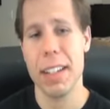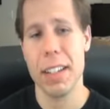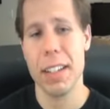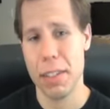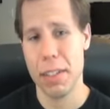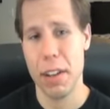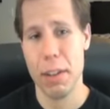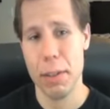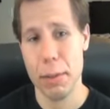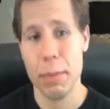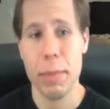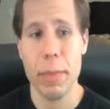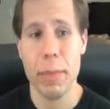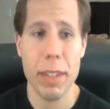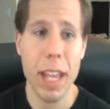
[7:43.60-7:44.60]
So,
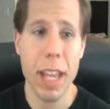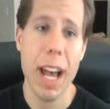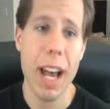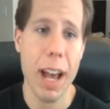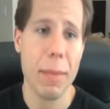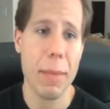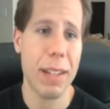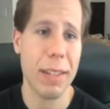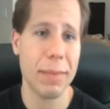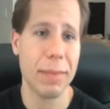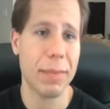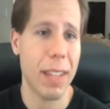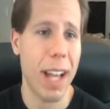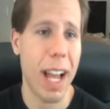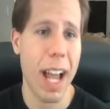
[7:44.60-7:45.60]
yeah, I mean,
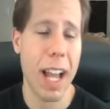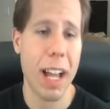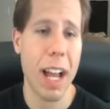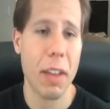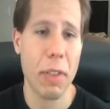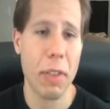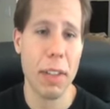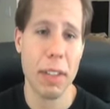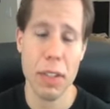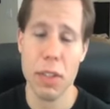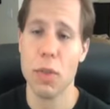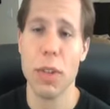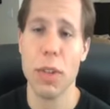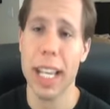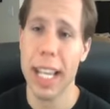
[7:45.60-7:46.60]
I think the
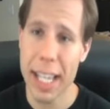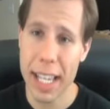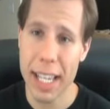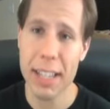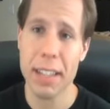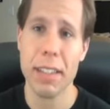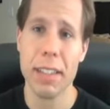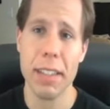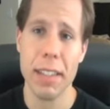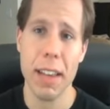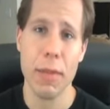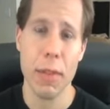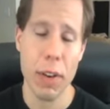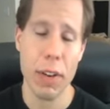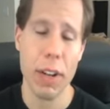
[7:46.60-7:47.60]
streak is a
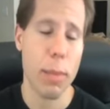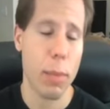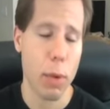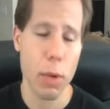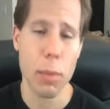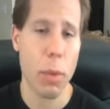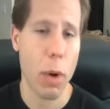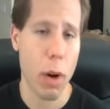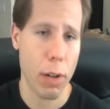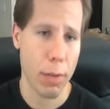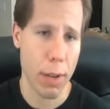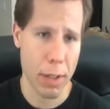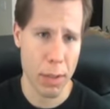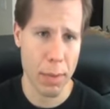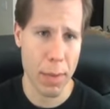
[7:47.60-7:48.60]
very important part of
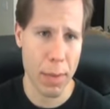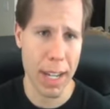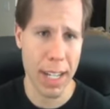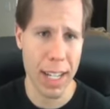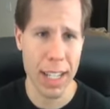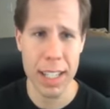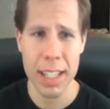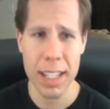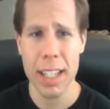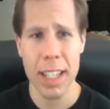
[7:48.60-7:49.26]
WrestleMania.